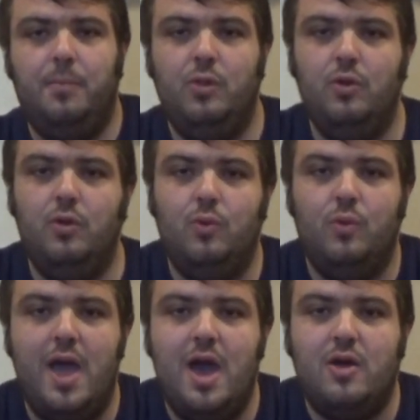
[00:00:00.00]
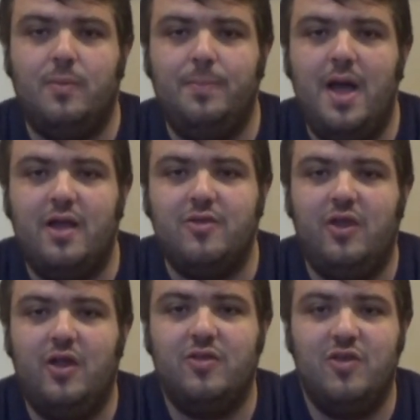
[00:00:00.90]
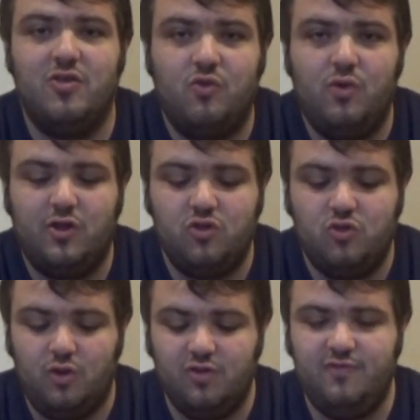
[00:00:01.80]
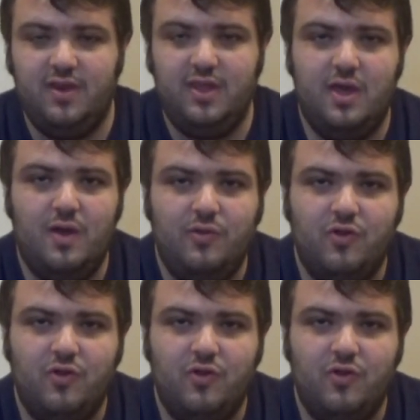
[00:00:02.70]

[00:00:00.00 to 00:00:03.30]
blue outer box here. It says Critics' Choice Video, and